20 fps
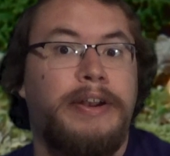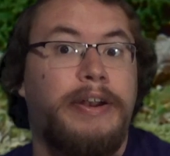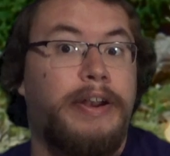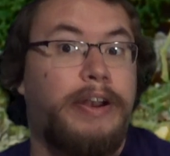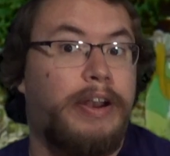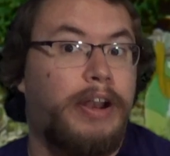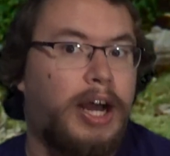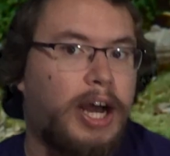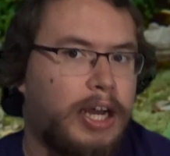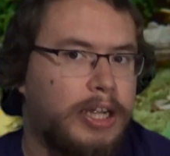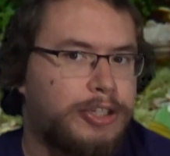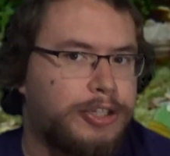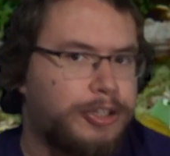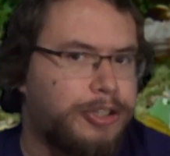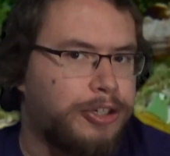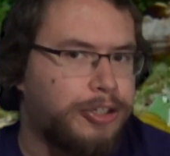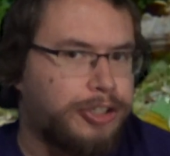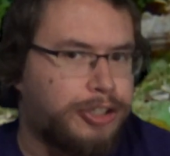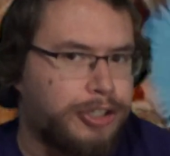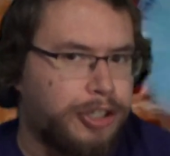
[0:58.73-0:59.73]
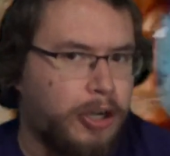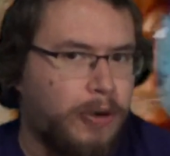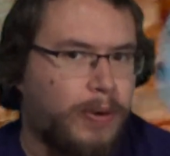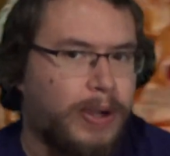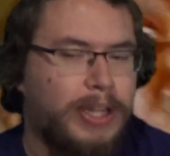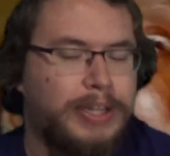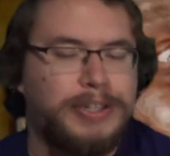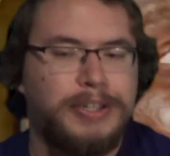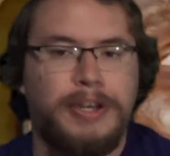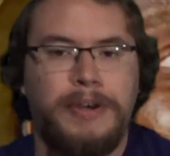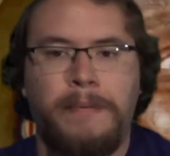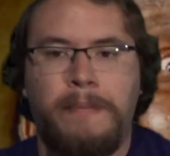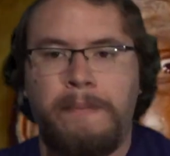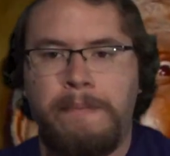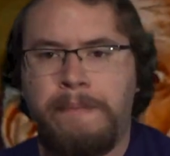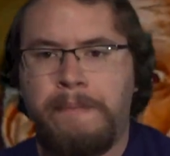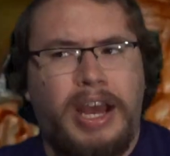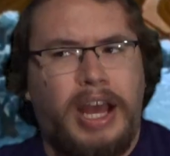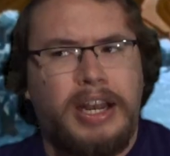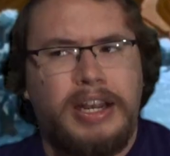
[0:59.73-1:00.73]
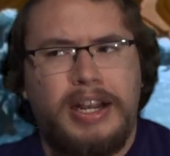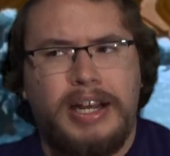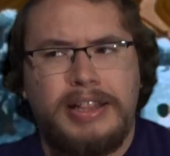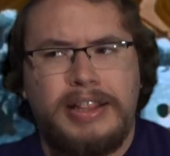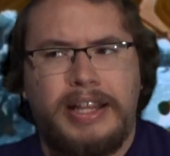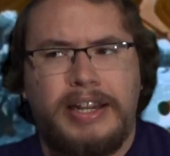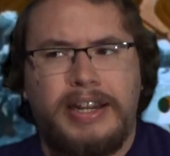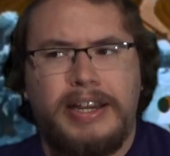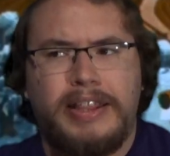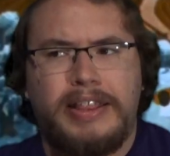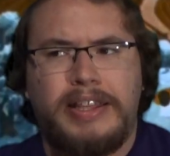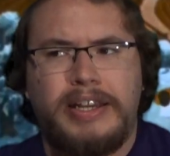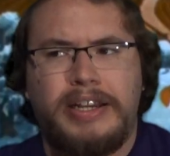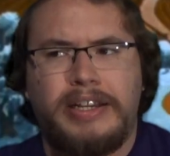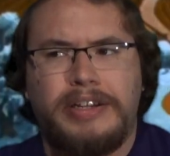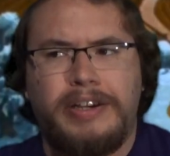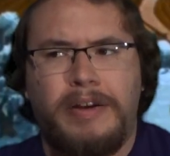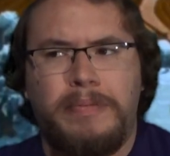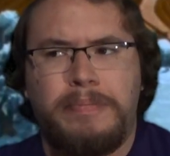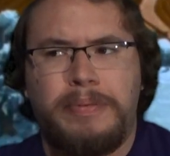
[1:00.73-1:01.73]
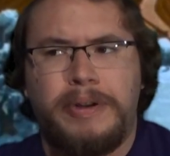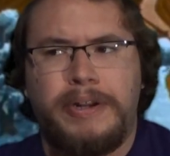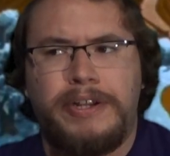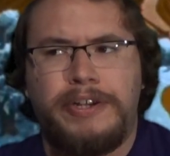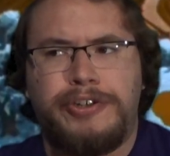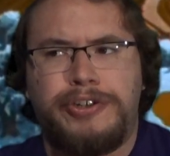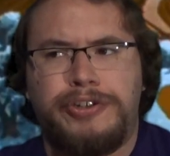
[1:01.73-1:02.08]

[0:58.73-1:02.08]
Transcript: not to show it. And not that I think companies